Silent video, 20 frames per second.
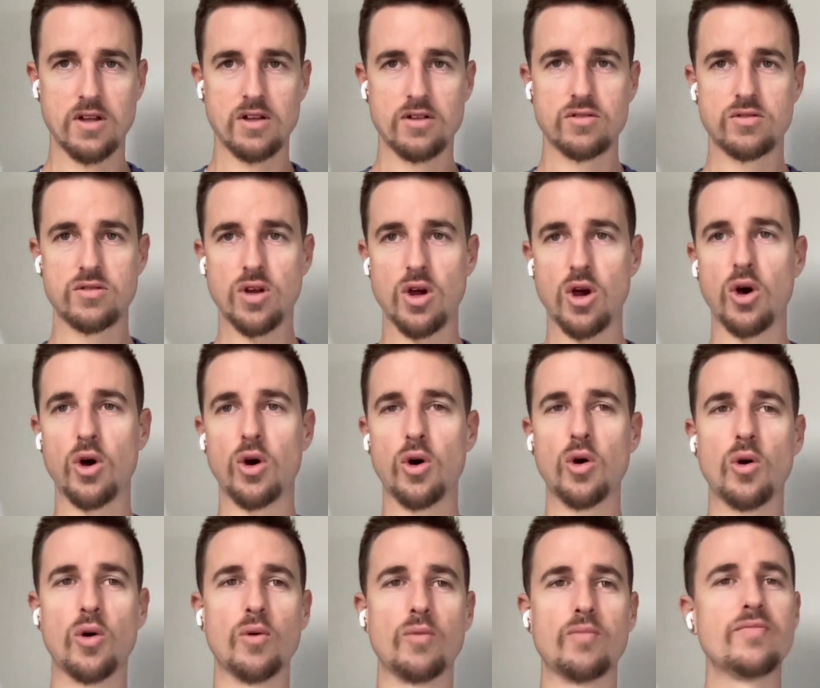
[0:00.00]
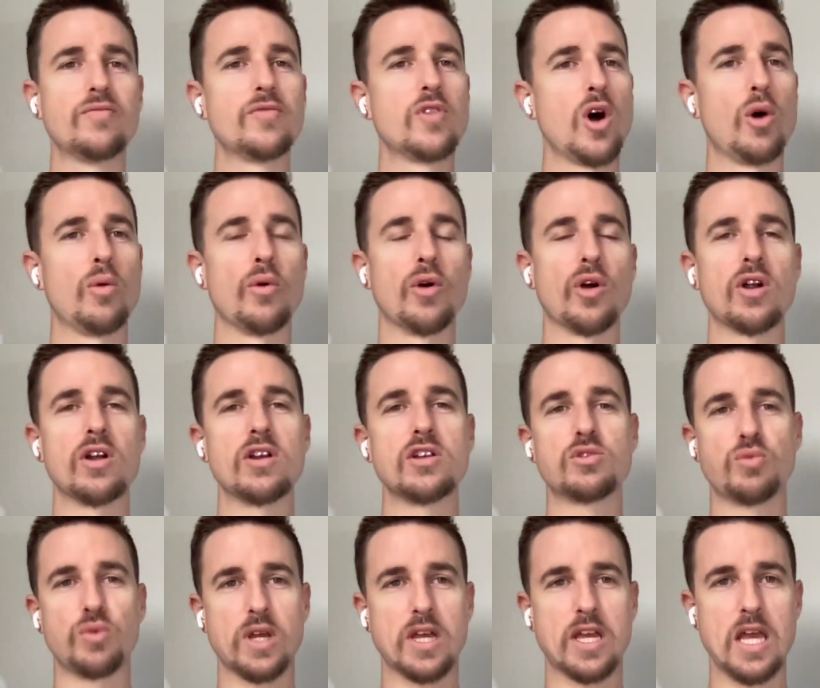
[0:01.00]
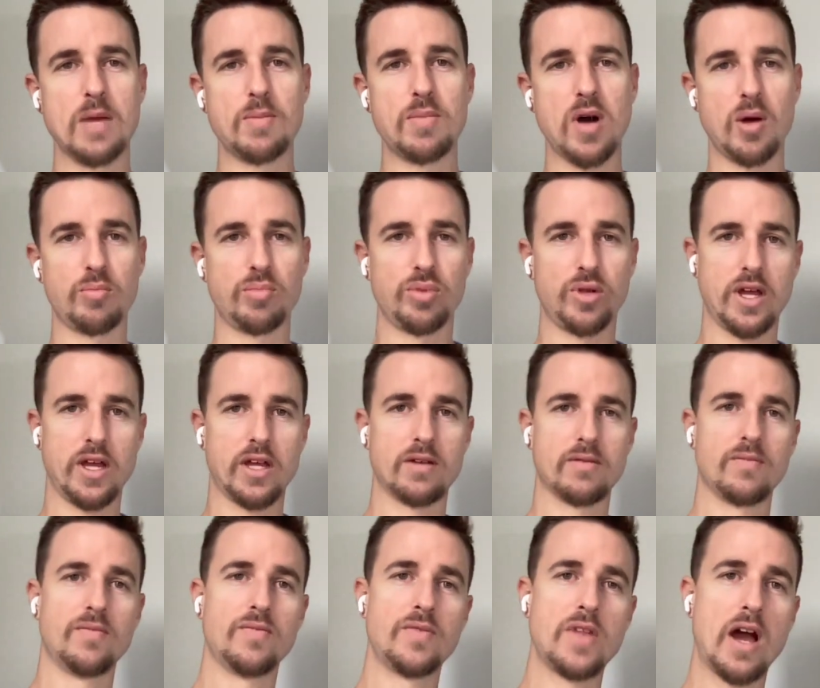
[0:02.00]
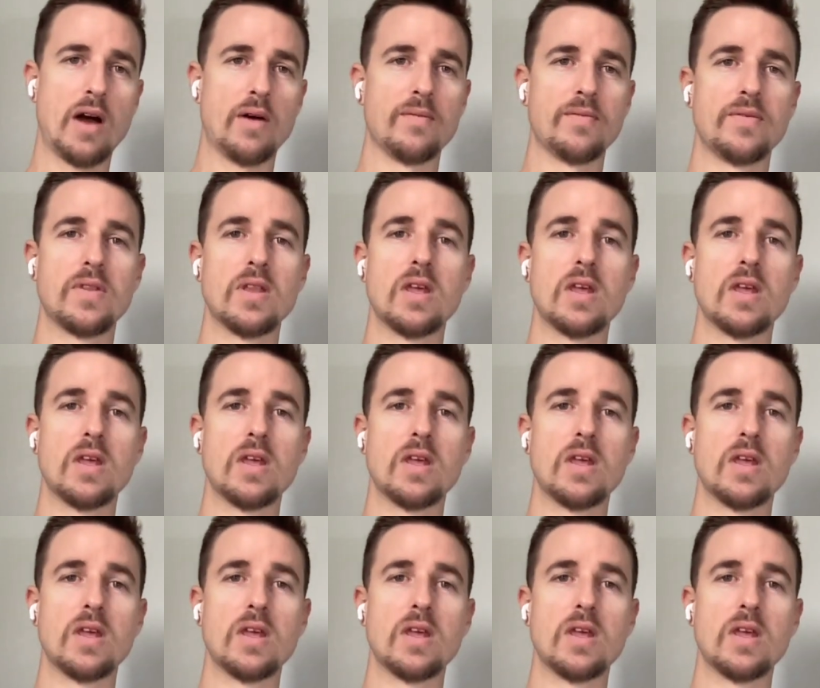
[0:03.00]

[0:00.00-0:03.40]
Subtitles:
So no worries, we keep on playing. Now,